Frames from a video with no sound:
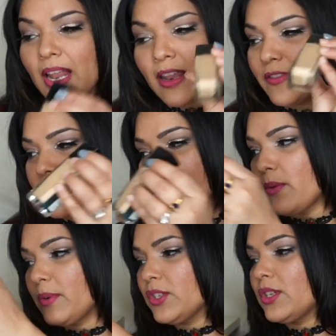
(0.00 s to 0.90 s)
I love this
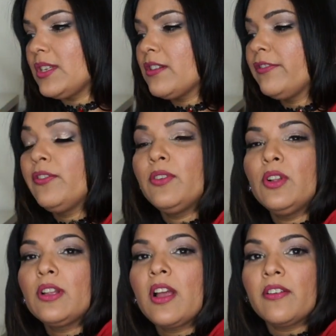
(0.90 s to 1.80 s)
foundation. It's a
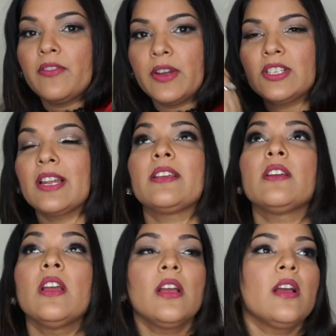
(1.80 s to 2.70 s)
full coverage, like
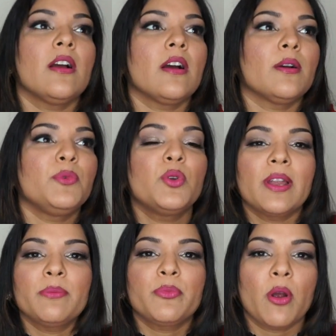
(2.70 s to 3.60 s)
um, you
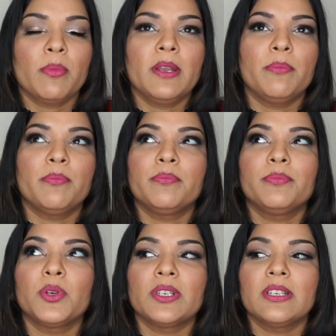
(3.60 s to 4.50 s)
can probably
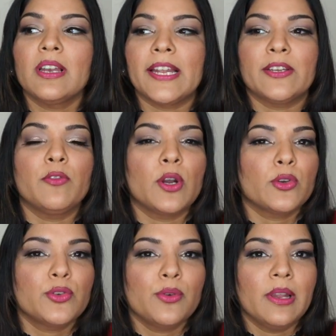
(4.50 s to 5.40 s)
put in like one
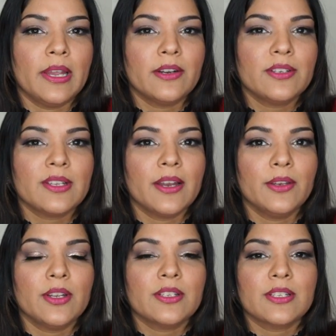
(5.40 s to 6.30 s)
or two layers
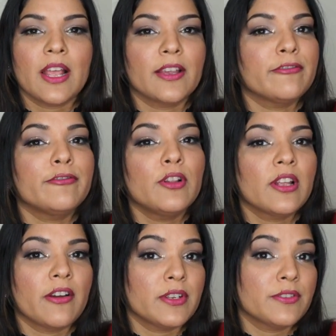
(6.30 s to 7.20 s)
and it's like a full
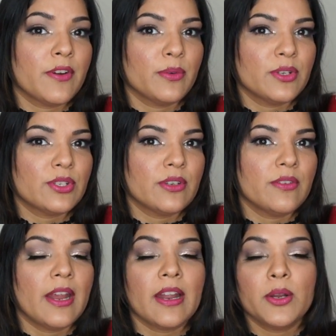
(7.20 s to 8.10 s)
coverage
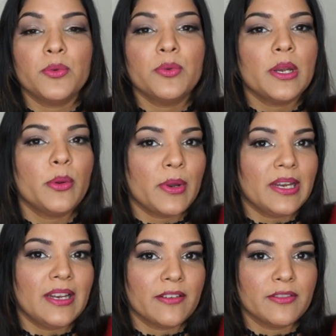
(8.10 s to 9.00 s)
foundation, and I really
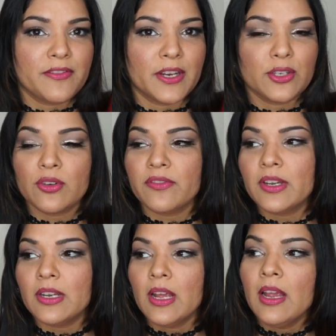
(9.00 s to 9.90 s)
really love the finish of
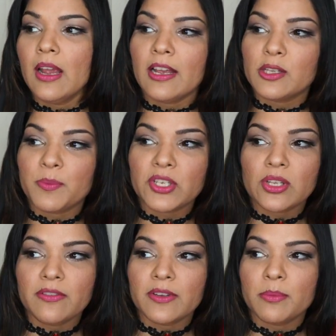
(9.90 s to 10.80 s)
it, and
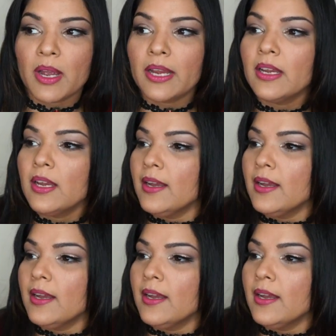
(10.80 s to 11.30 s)
especially with my